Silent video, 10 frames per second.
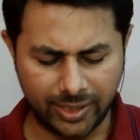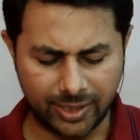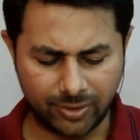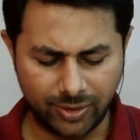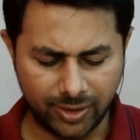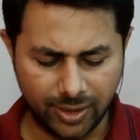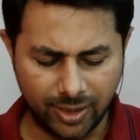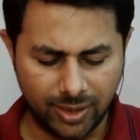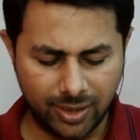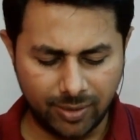out
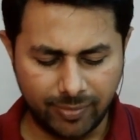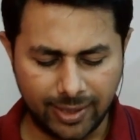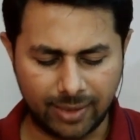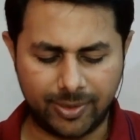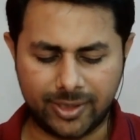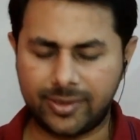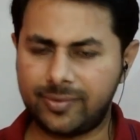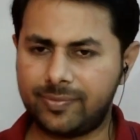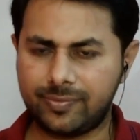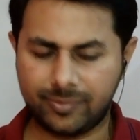by Laplace.
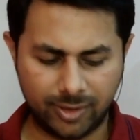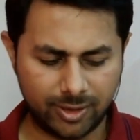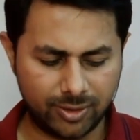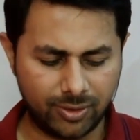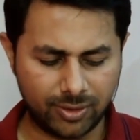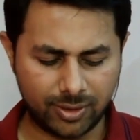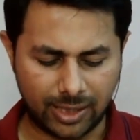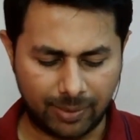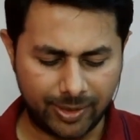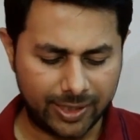So
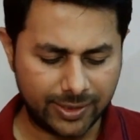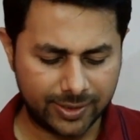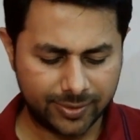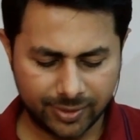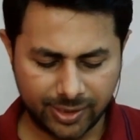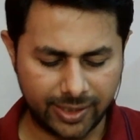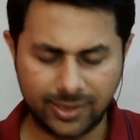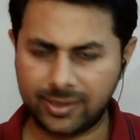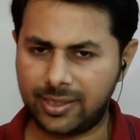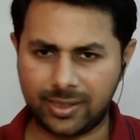Laplace says
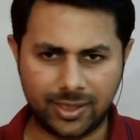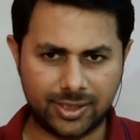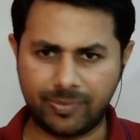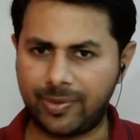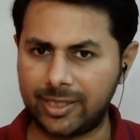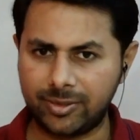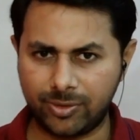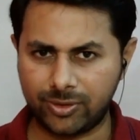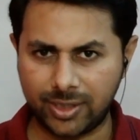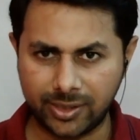that it's a fast
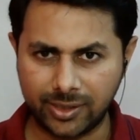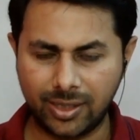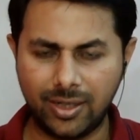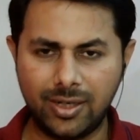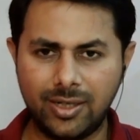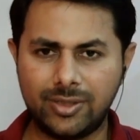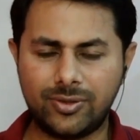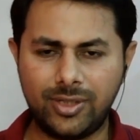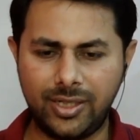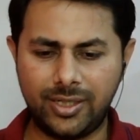process, so
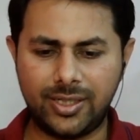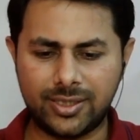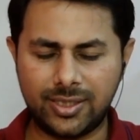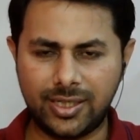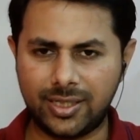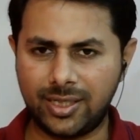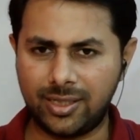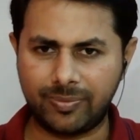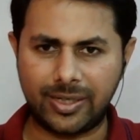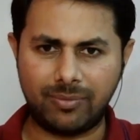the heat doesn't get
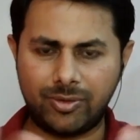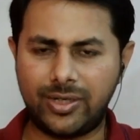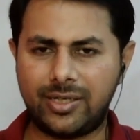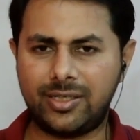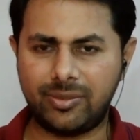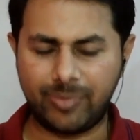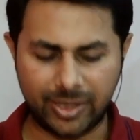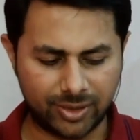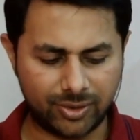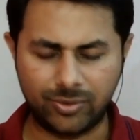enough time to get
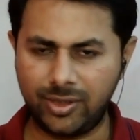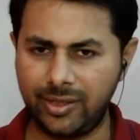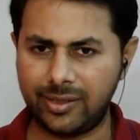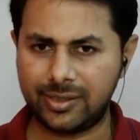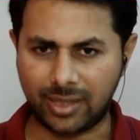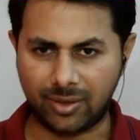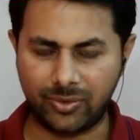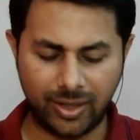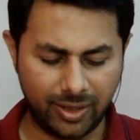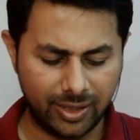dissipated to the
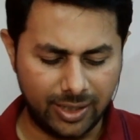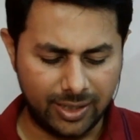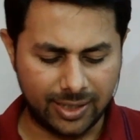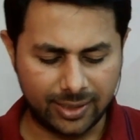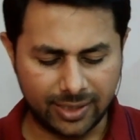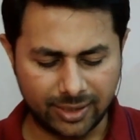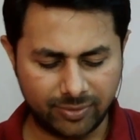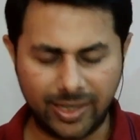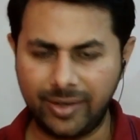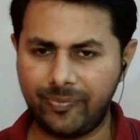surrounding, and that's
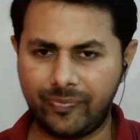why